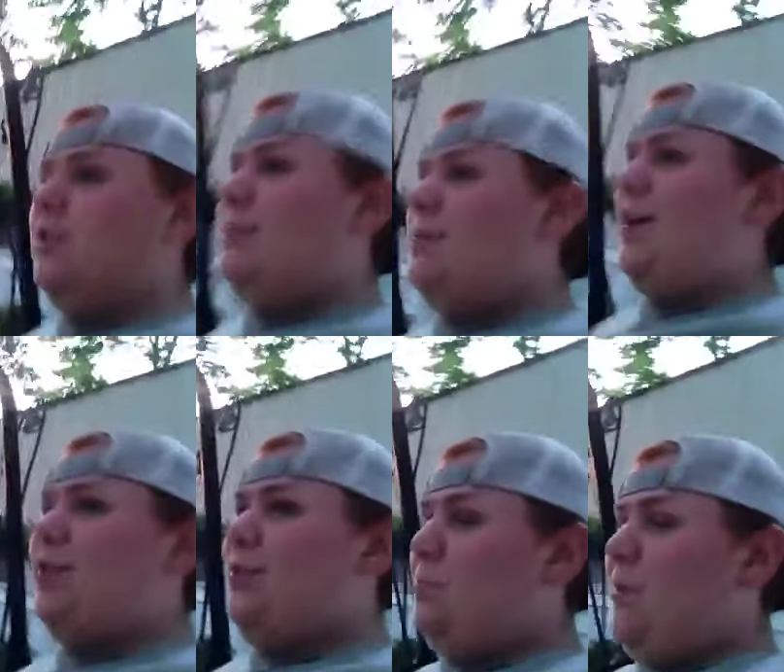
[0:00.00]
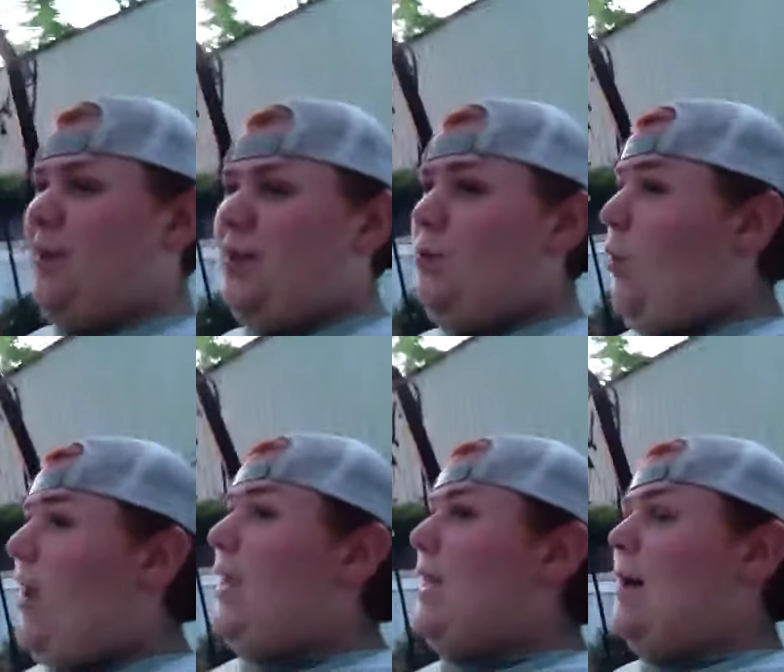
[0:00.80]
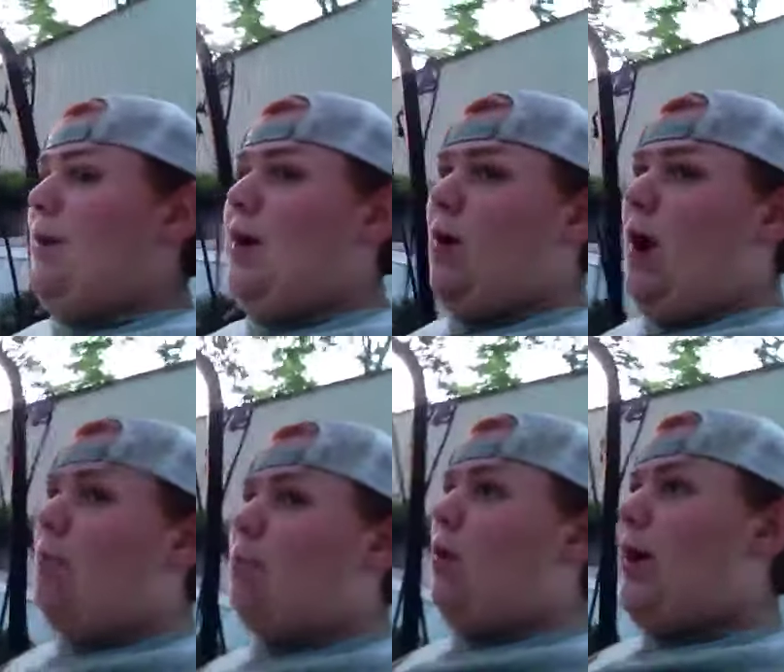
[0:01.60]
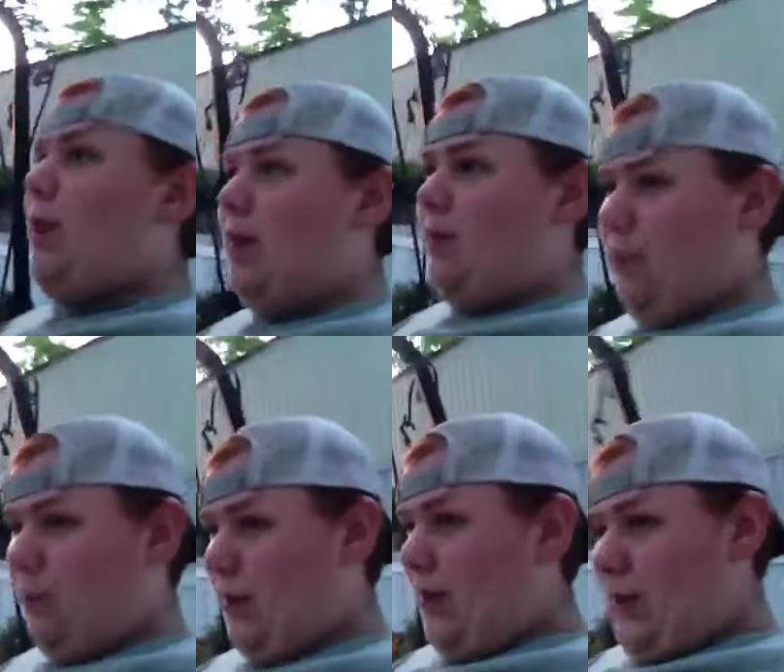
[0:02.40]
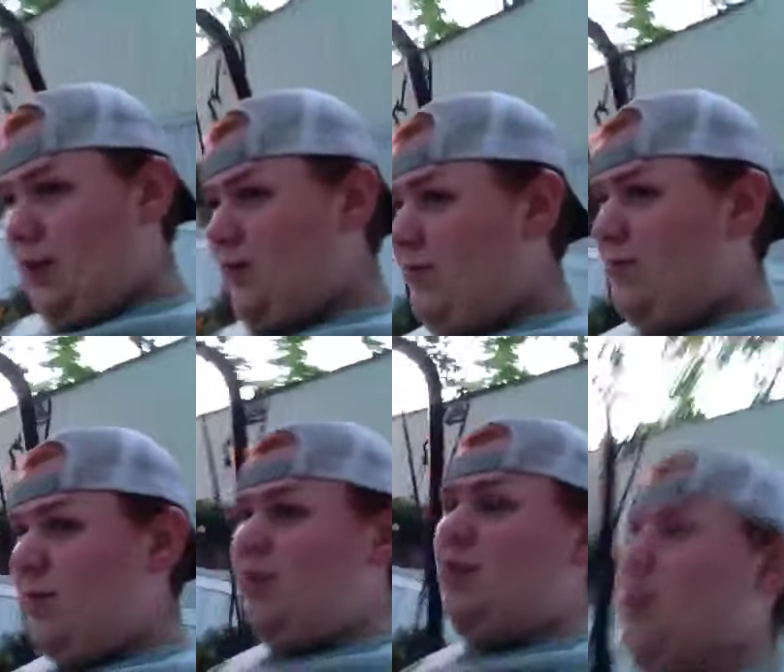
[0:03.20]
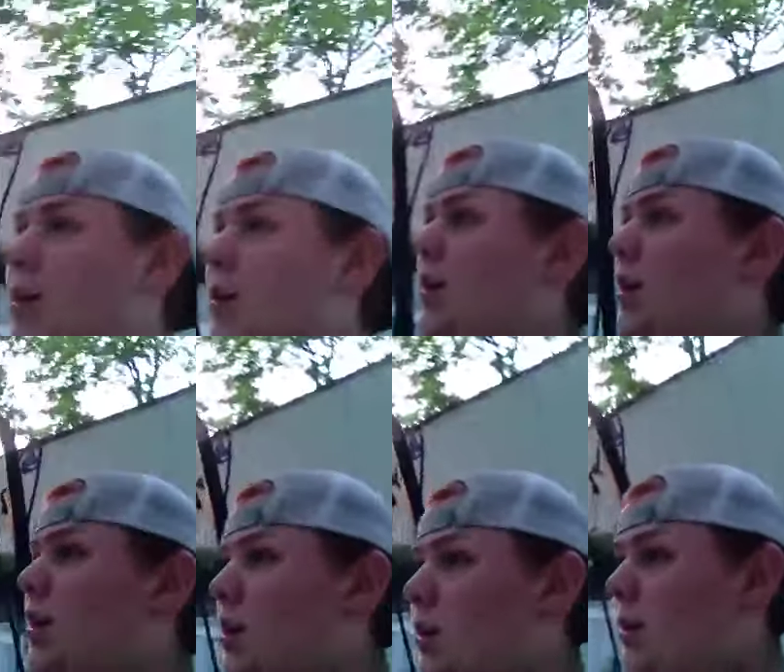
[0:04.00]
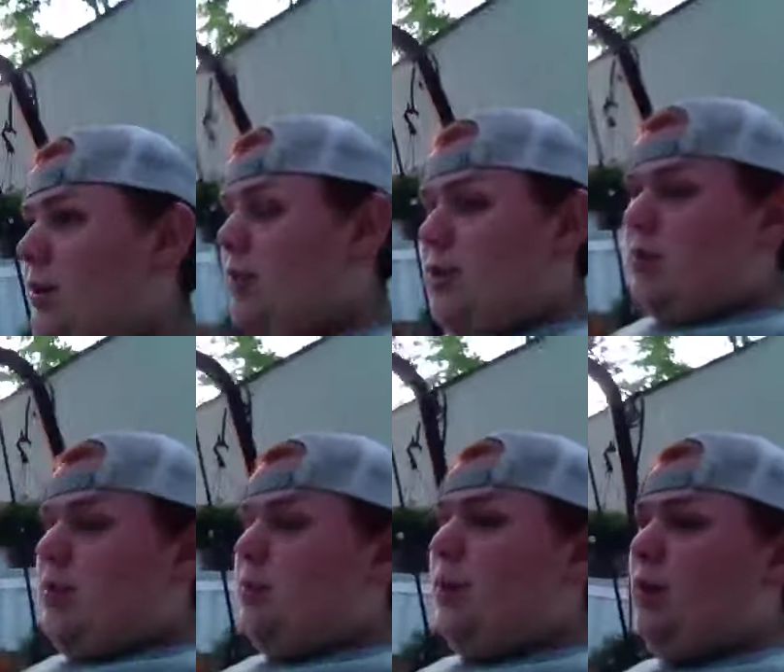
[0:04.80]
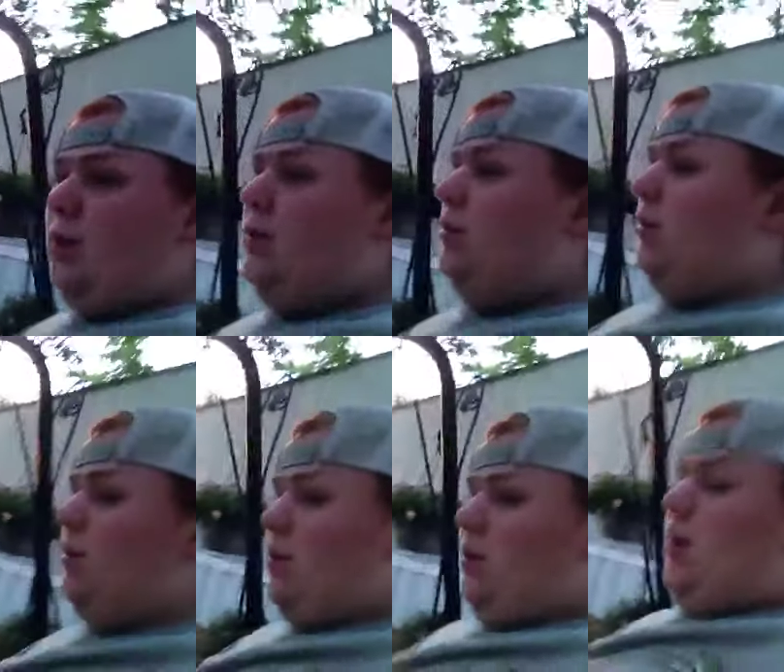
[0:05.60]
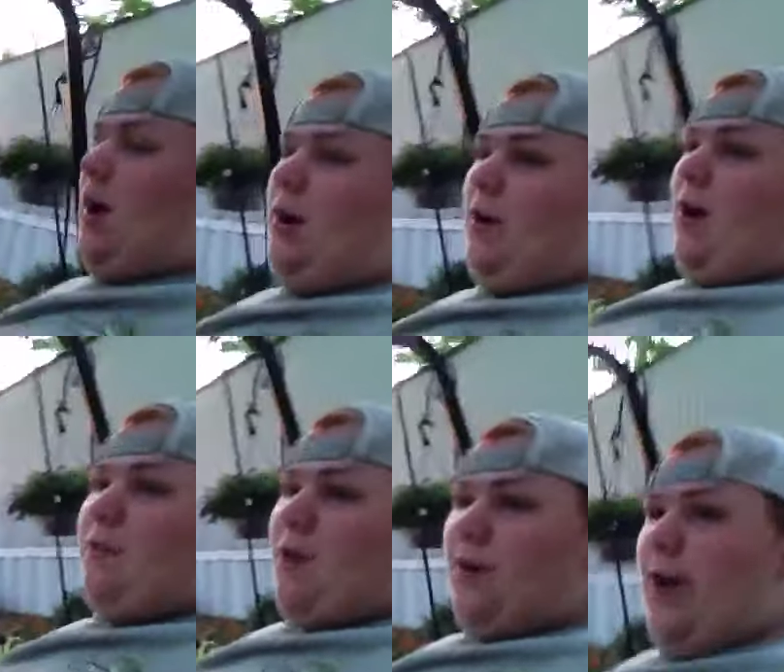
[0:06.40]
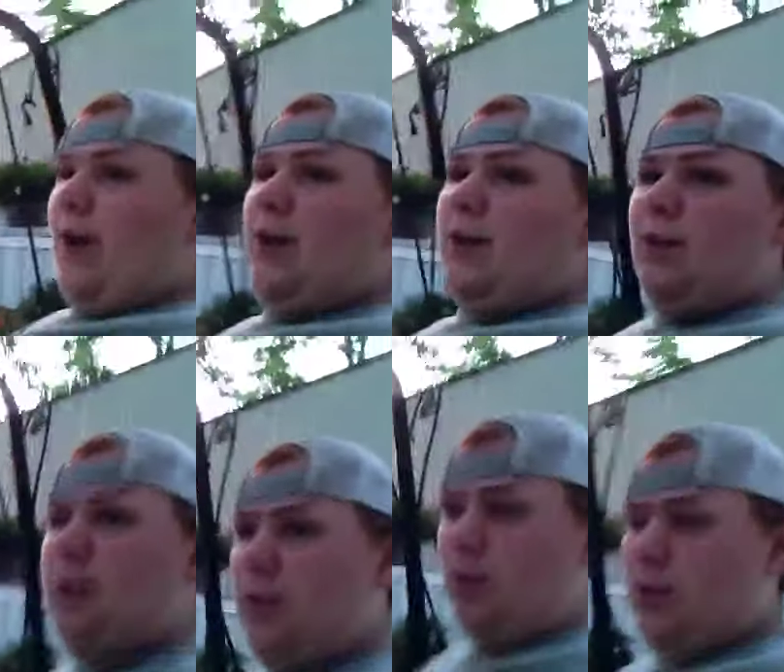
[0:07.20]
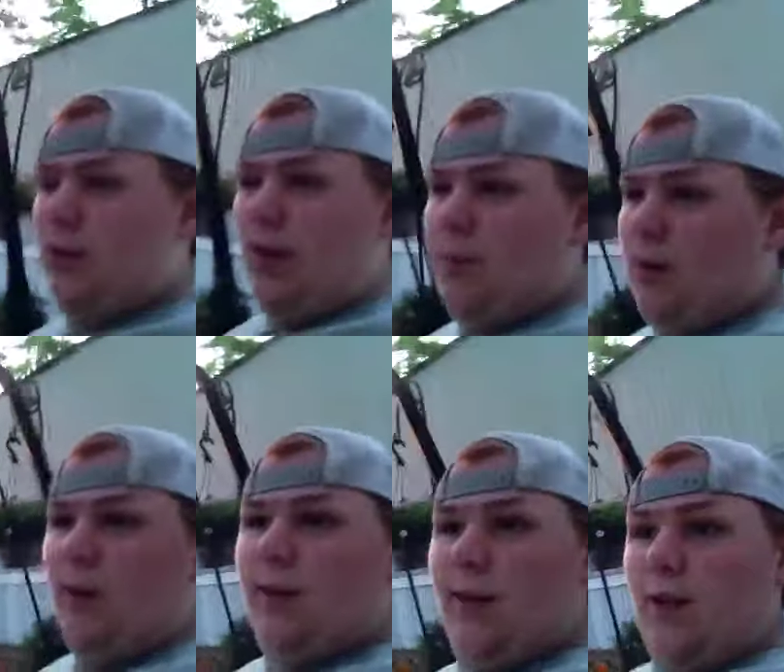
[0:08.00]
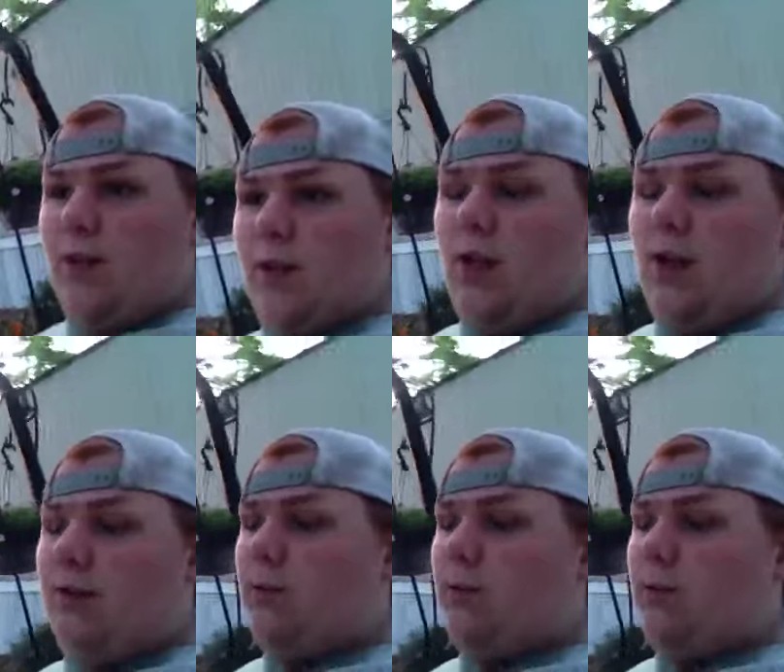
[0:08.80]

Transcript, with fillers: I'm not big en- way. I'm not. I'm way from big enough. It's just. I mean, I I've never had that many things in life.